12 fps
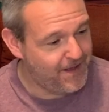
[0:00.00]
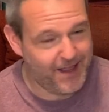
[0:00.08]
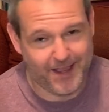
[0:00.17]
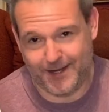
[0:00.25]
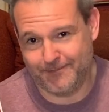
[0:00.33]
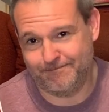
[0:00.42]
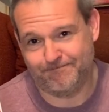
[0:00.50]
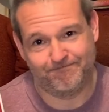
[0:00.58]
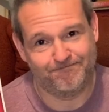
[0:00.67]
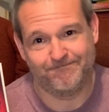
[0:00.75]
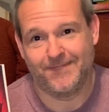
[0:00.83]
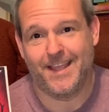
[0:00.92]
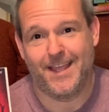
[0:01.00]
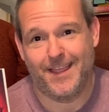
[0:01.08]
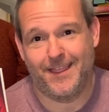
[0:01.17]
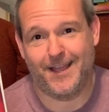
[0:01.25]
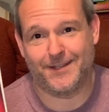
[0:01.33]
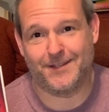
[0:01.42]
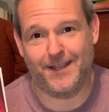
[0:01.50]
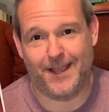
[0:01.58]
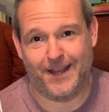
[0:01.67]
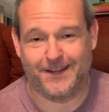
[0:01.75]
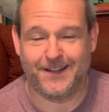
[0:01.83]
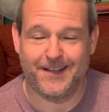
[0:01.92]
and that's the
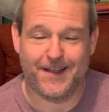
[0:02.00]
end.